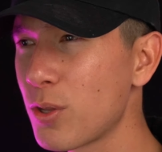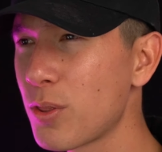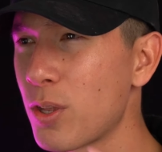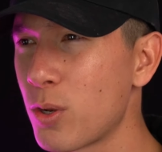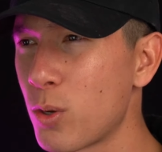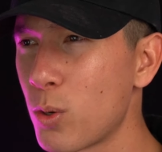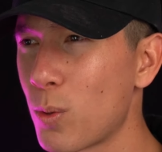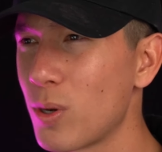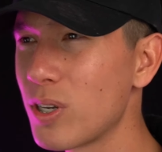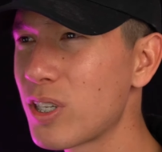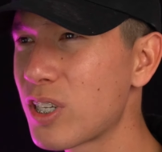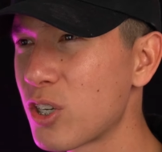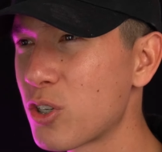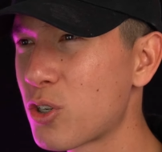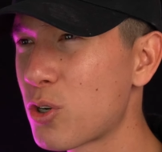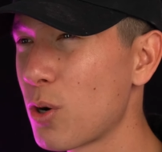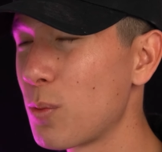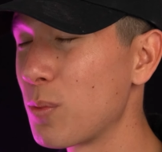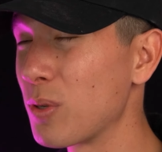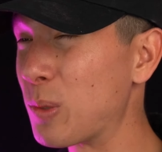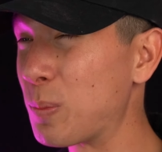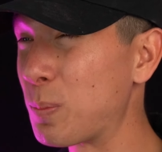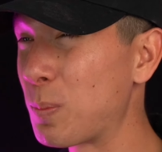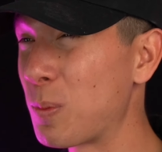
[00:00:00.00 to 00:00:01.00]
the noise control
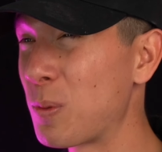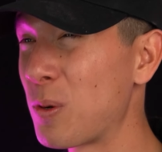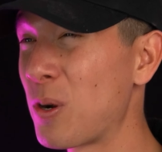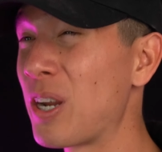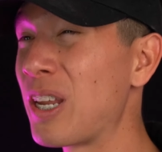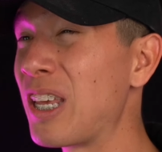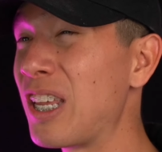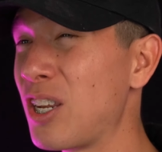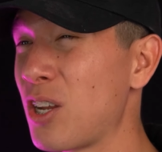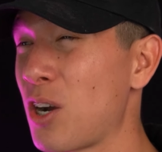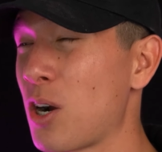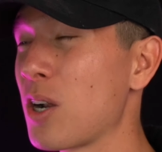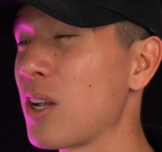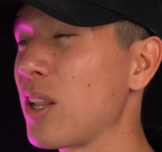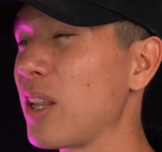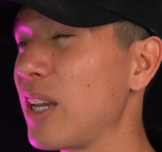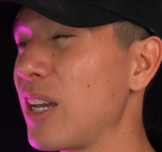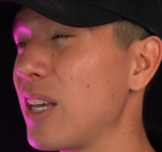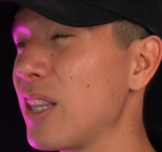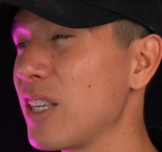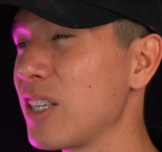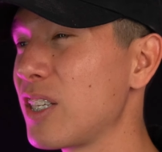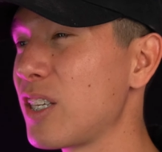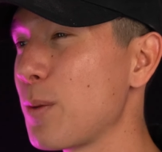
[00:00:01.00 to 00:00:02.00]
was pretty gnarly
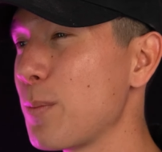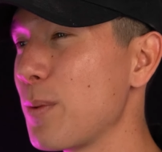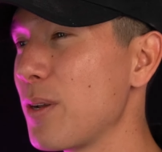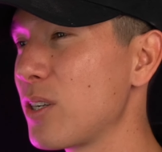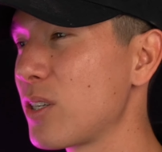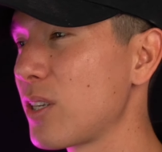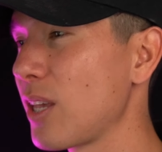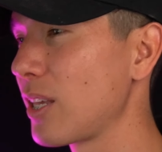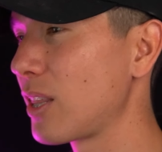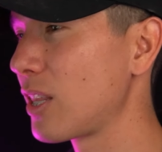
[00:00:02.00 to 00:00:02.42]
in this image. Like,